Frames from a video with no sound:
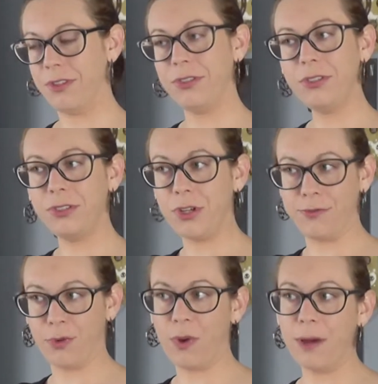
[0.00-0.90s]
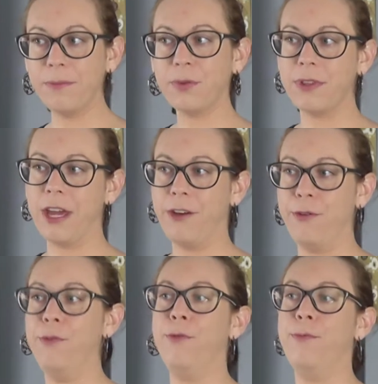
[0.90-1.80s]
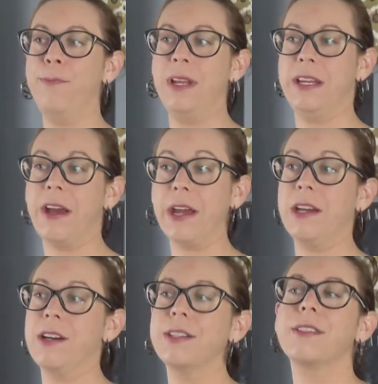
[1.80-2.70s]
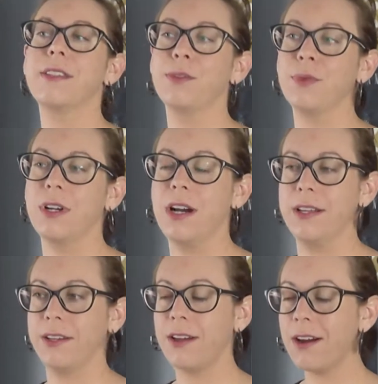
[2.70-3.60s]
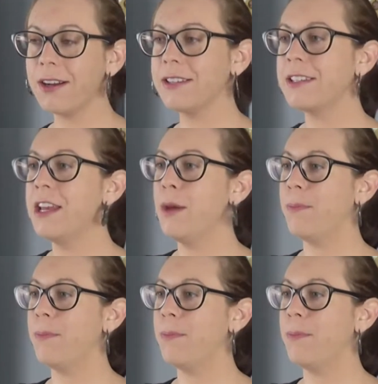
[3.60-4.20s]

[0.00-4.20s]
a little overwhelmed with how many icons there were on the cards,